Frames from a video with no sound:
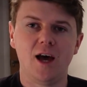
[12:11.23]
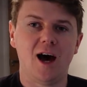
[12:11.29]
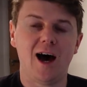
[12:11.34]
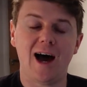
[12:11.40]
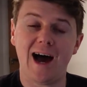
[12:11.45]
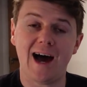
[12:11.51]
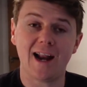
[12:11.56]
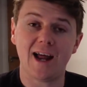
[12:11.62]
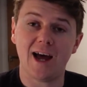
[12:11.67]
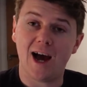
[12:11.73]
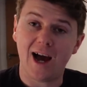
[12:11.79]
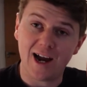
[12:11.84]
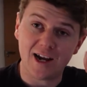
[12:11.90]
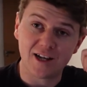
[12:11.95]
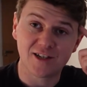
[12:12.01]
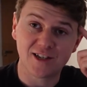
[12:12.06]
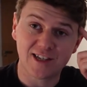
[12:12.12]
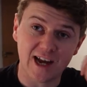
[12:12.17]
I
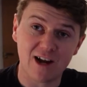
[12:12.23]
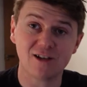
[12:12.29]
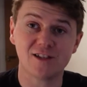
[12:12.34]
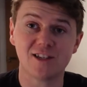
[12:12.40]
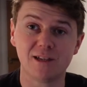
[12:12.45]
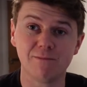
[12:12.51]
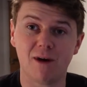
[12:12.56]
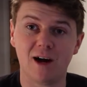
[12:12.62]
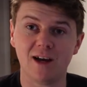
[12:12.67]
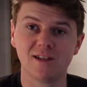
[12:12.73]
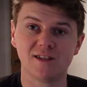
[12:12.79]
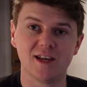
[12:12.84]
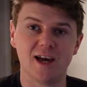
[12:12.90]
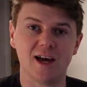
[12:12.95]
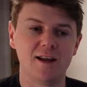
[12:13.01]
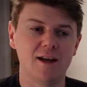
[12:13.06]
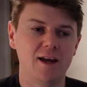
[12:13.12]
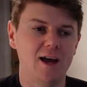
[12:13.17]
had a scarcity
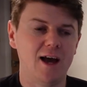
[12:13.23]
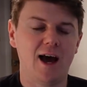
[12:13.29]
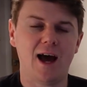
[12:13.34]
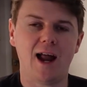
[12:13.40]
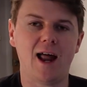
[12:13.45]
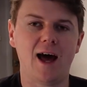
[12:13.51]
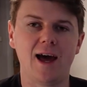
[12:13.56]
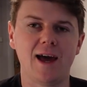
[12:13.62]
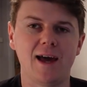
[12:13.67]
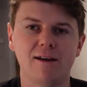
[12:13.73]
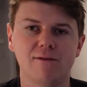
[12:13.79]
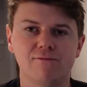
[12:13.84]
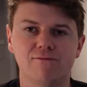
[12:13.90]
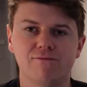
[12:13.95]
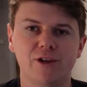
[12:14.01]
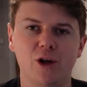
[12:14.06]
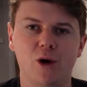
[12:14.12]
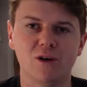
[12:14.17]
mindset, and I
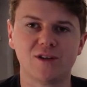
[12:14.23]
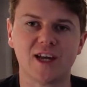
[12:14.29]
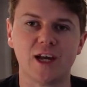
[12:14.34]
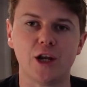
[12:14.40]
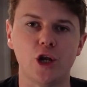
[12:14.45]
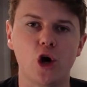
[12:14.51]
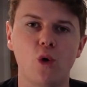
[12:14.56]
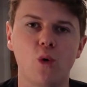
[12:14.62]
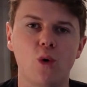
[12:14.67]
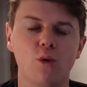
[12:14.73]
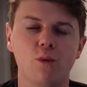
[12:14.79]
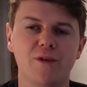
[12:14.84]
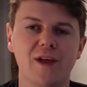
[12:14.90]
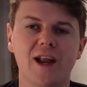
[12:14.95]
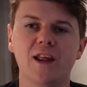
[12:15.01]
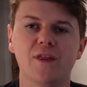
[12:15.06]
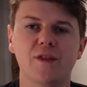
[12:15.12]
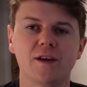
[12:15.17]
was getting nowhere
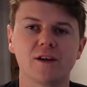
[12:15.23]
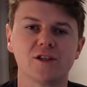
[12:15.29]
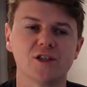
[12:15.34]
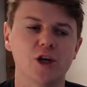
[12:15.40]
with anything.